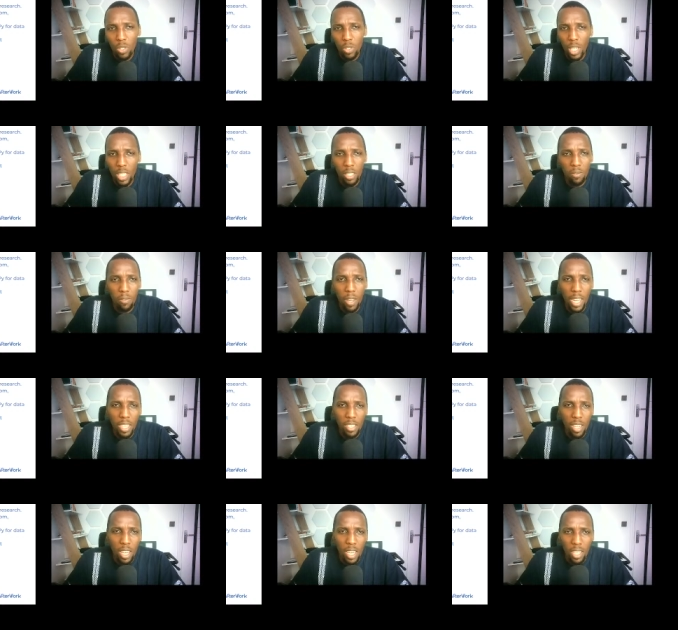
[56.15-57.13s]

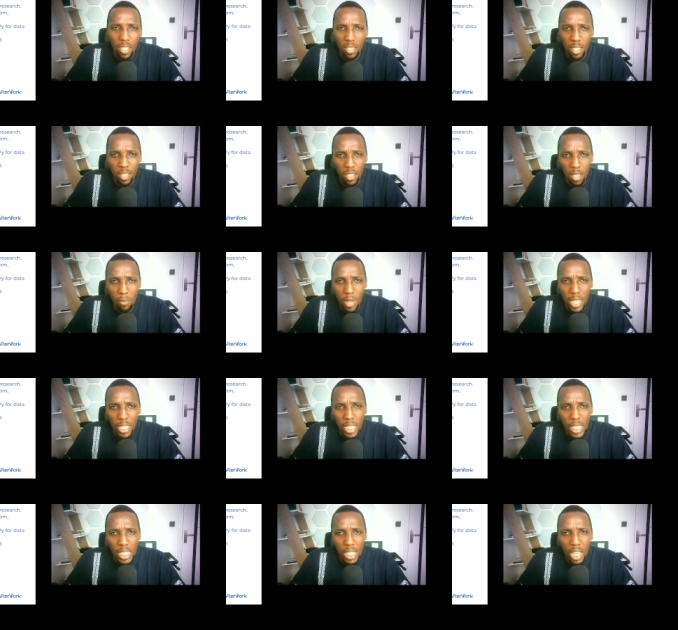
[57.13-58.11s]
stratified,
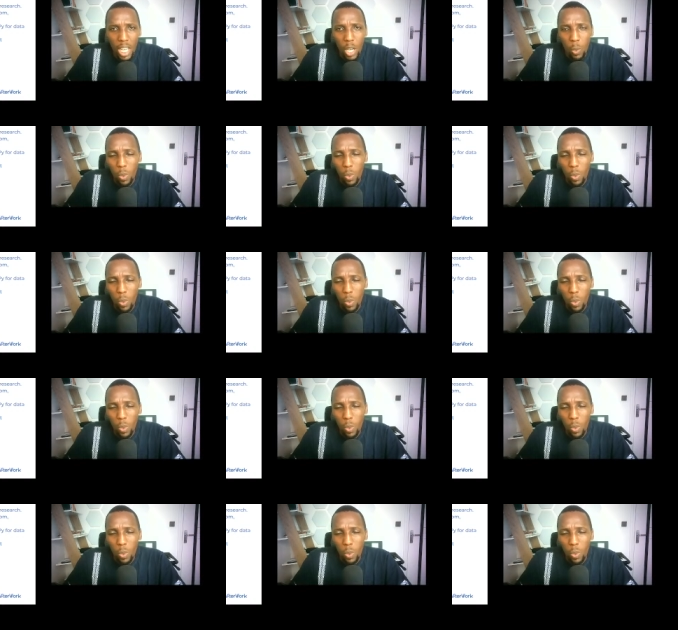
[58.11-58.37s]
systematic.